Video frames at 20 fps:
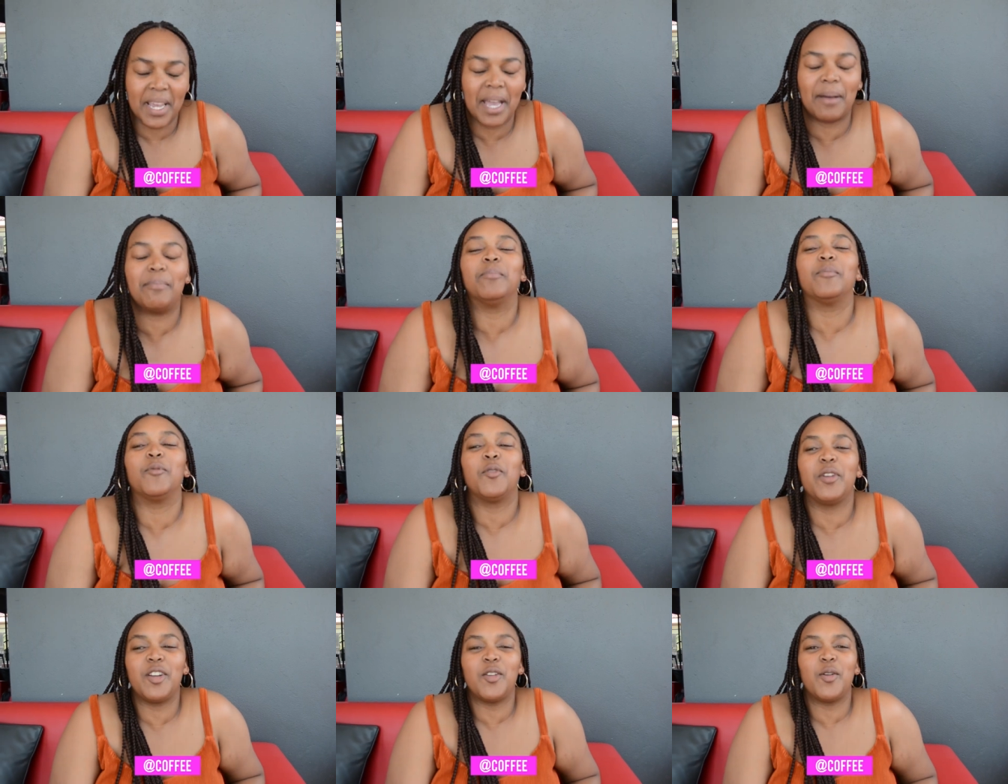
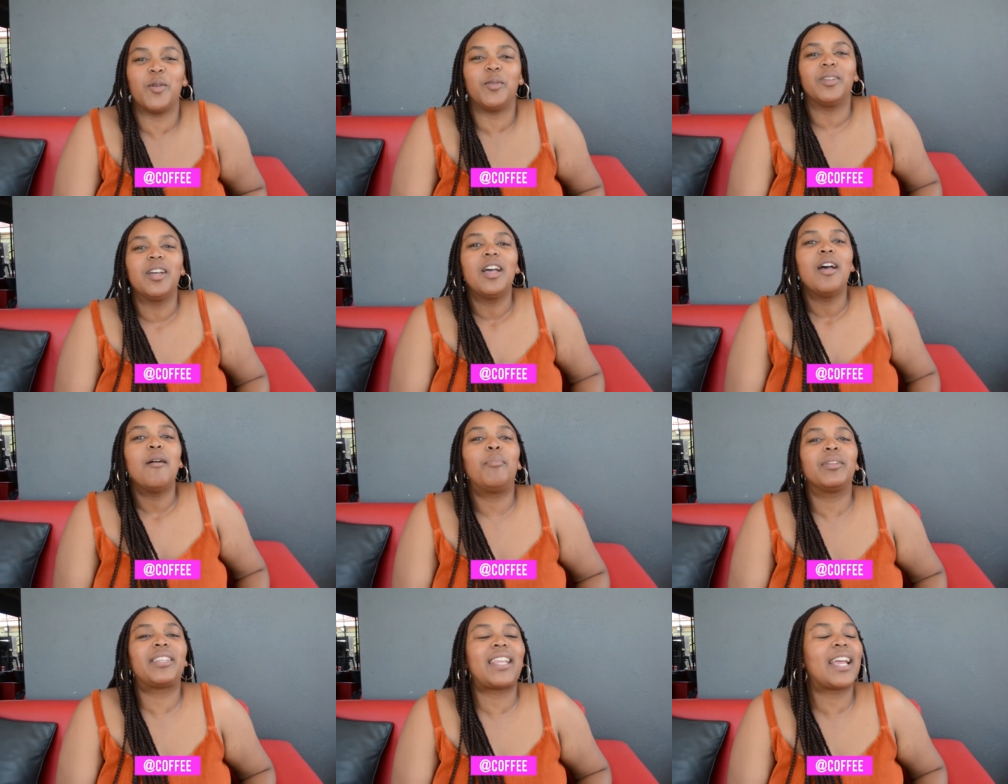Yeah, we know.
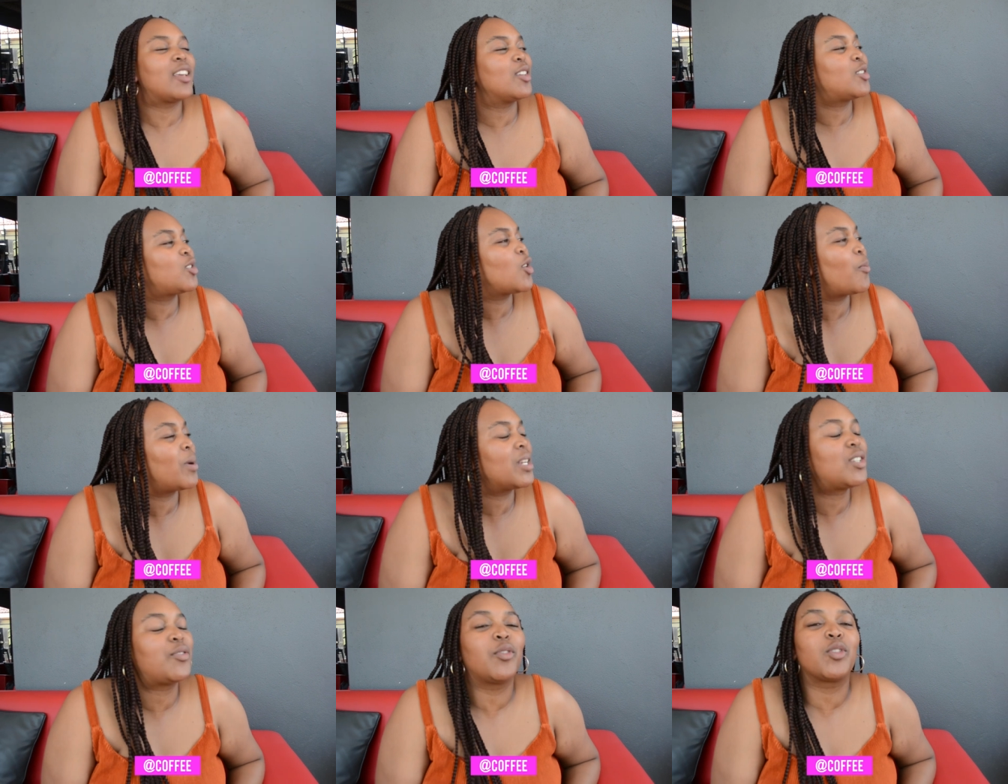But thank you
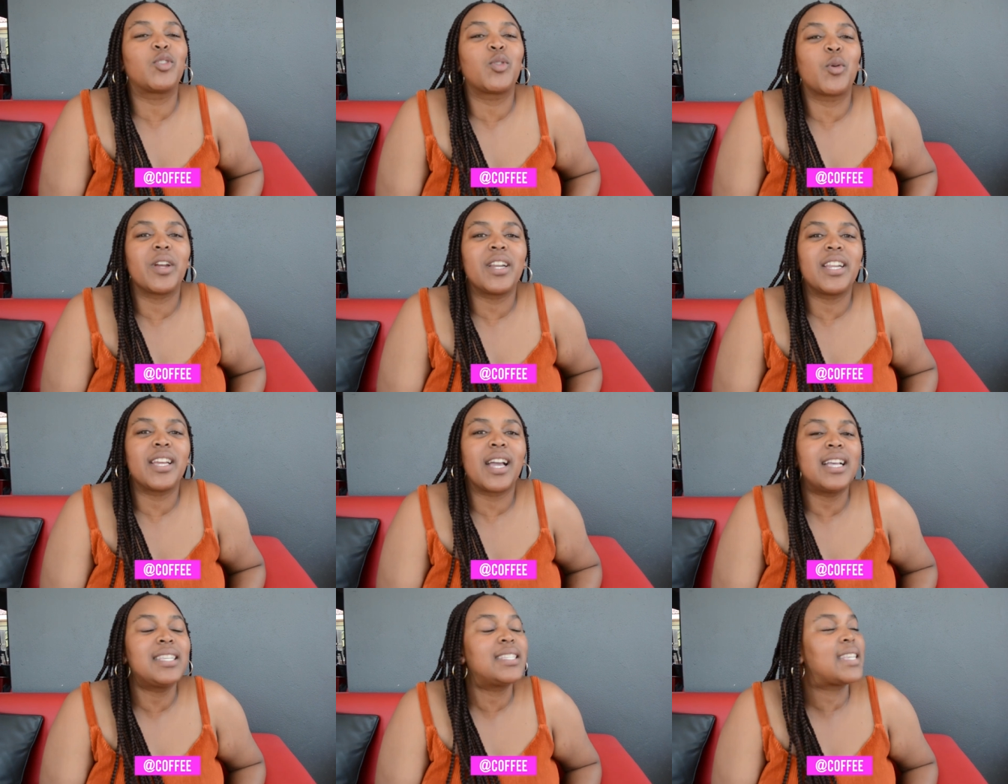so much for
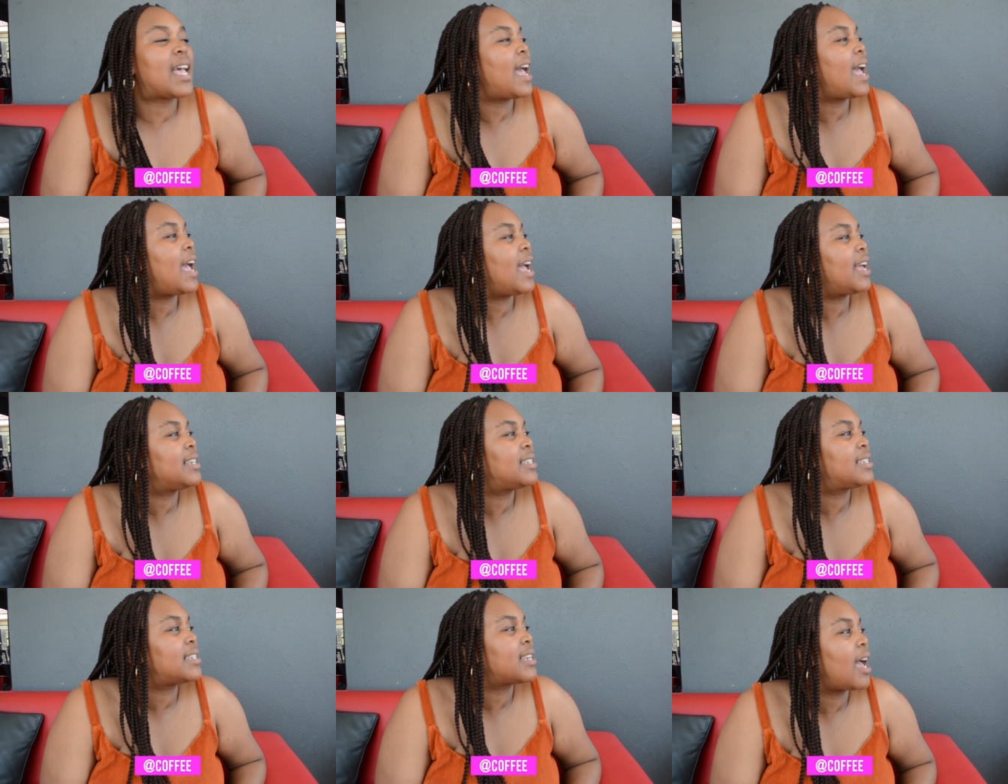joining us,
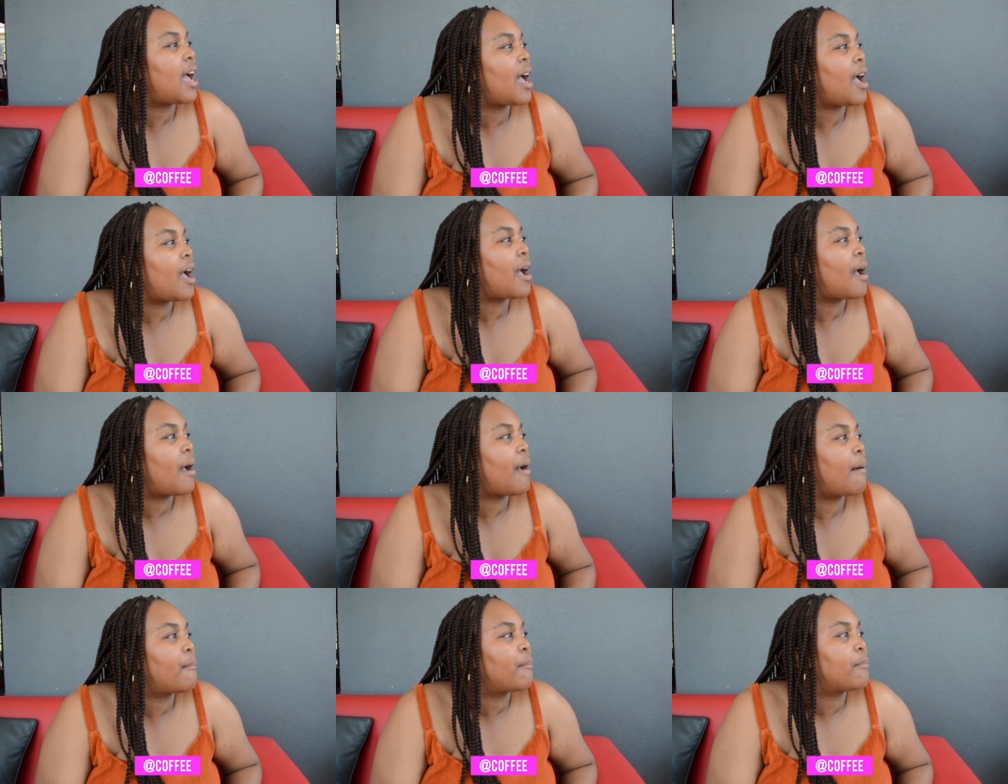
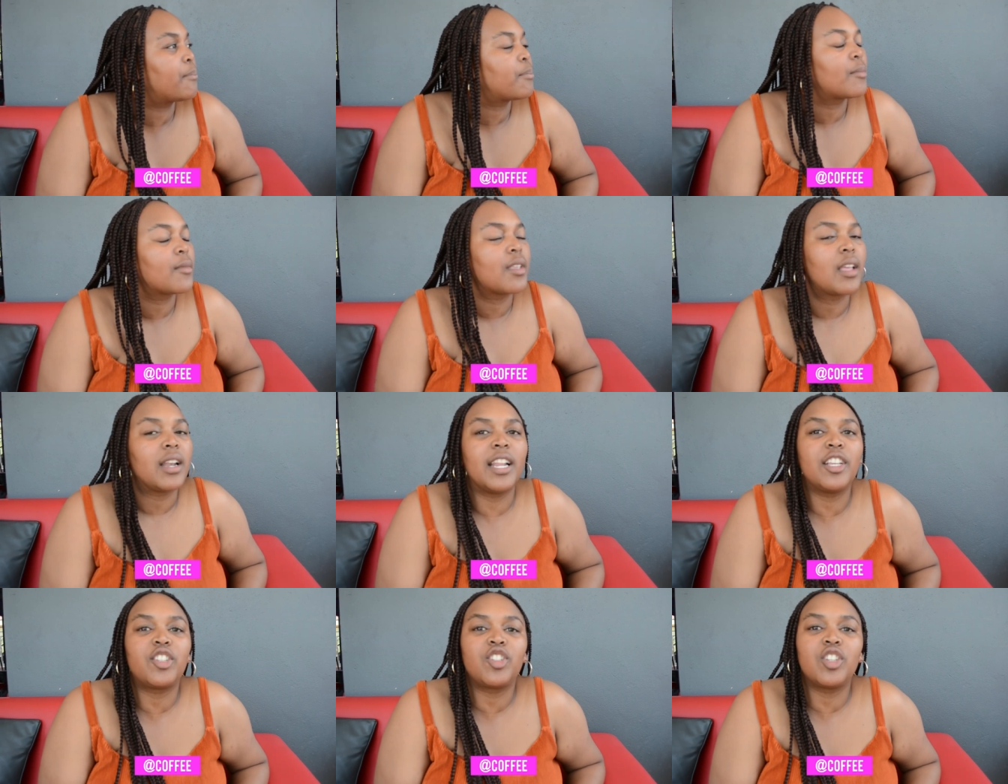and
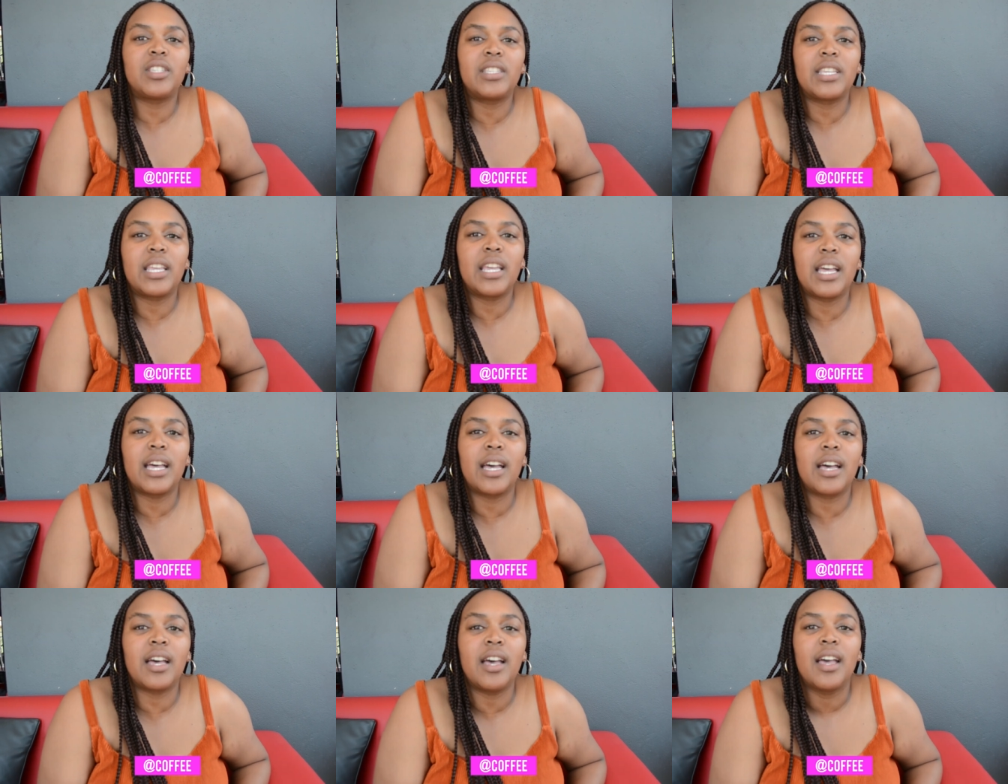let's just
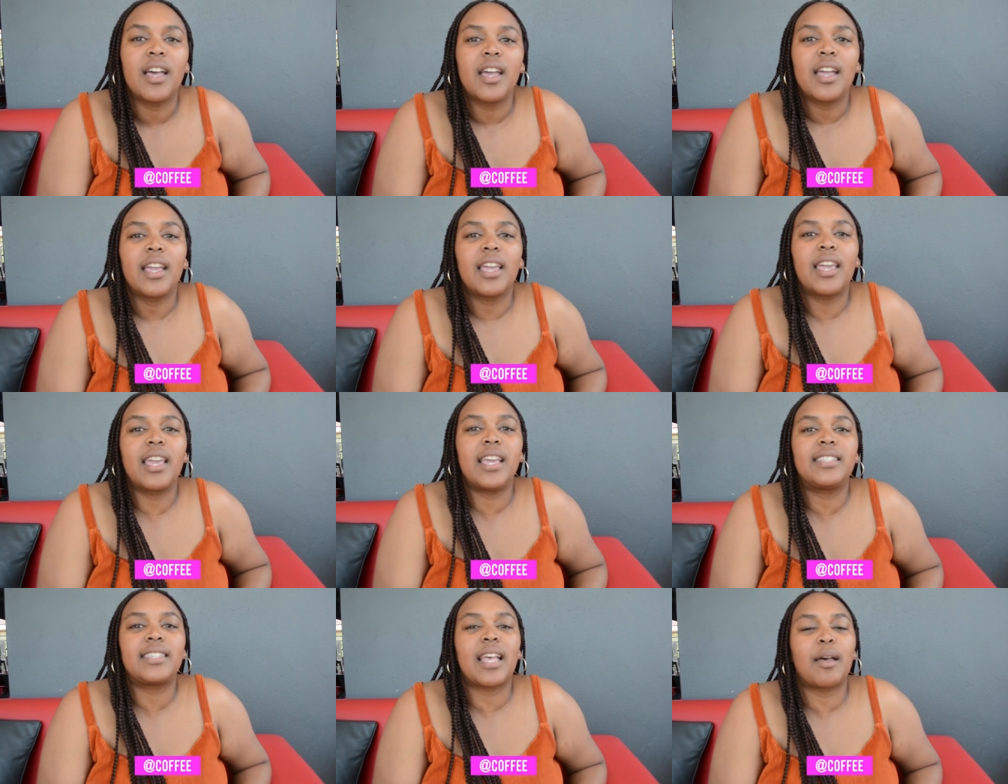hear
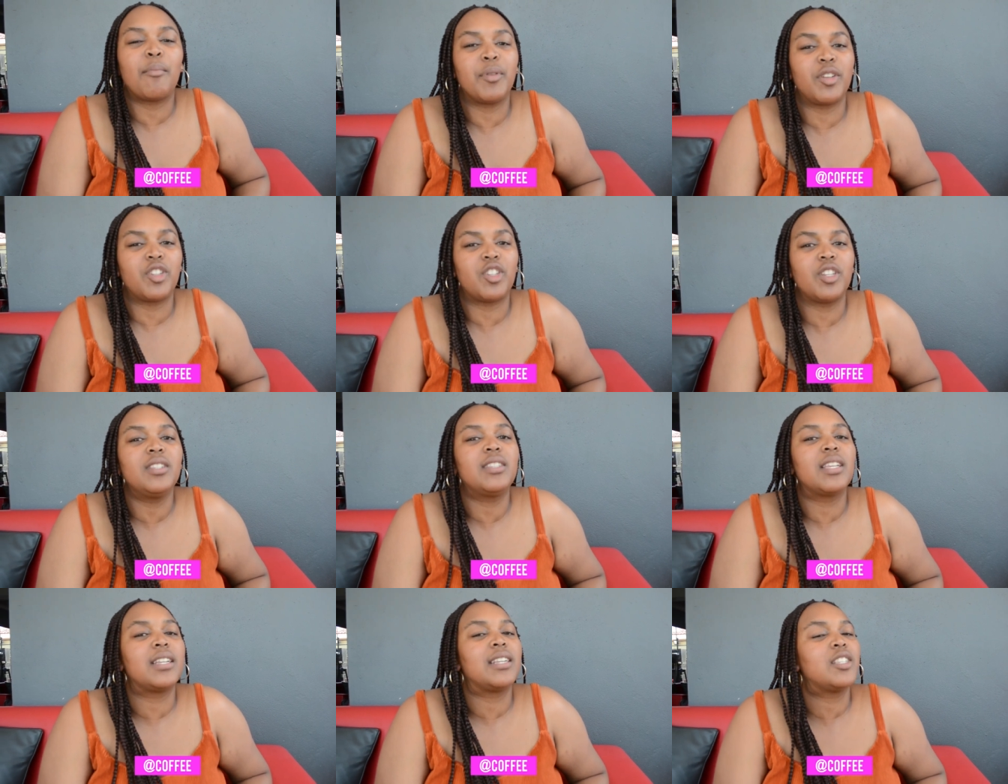his
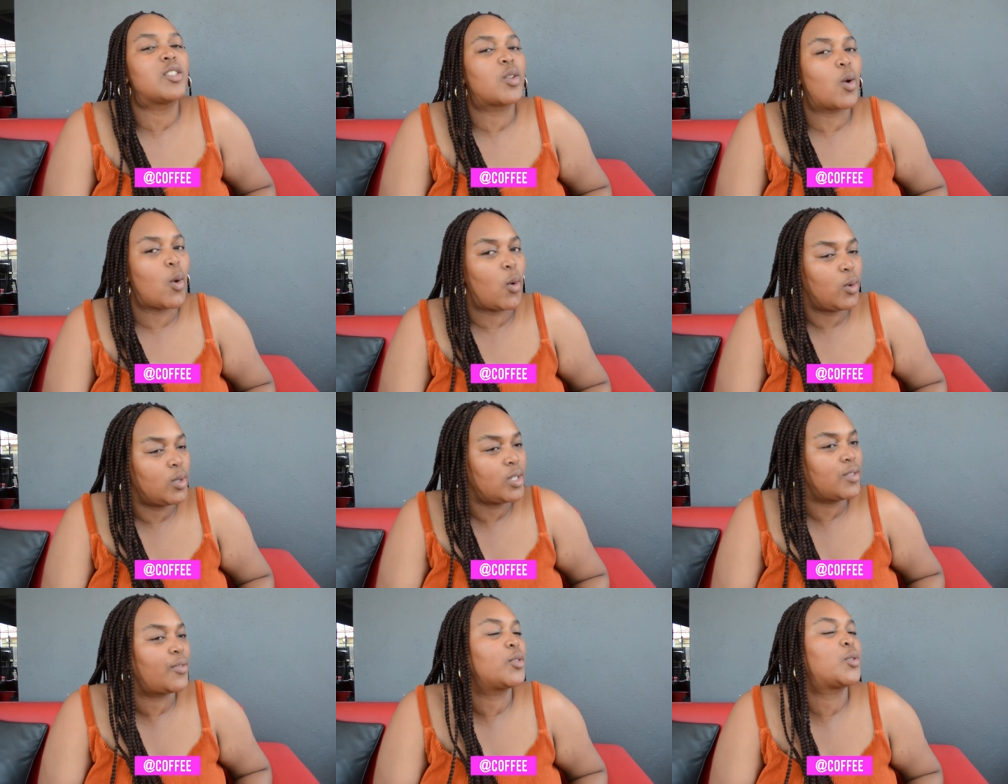ambitions and his
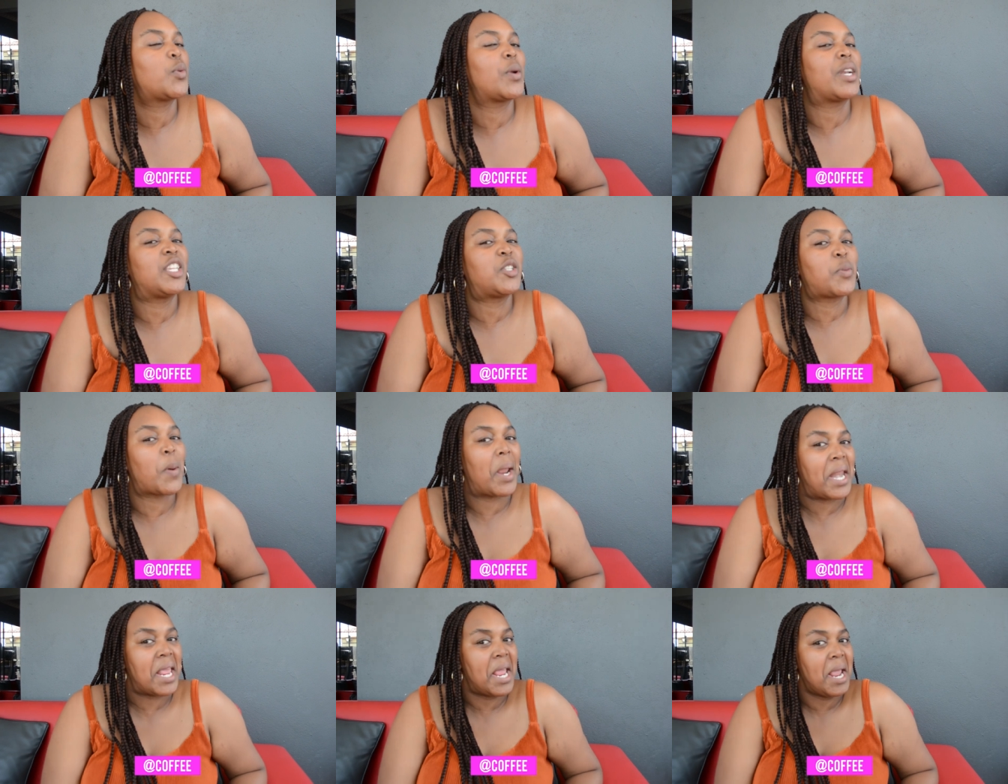goals for
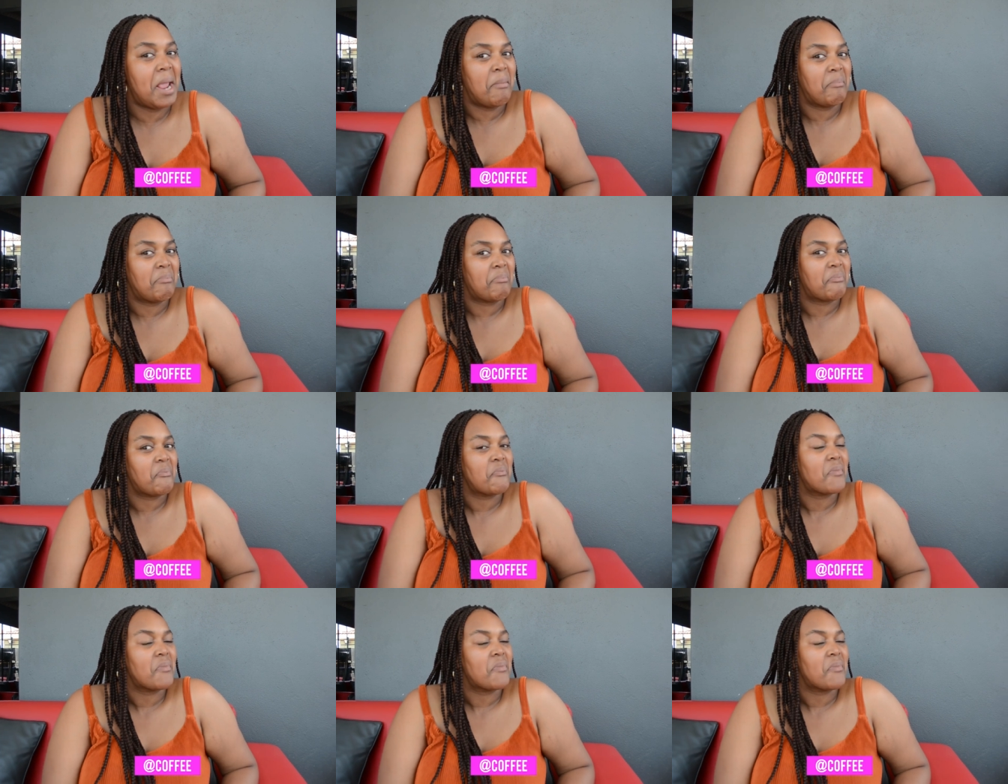2020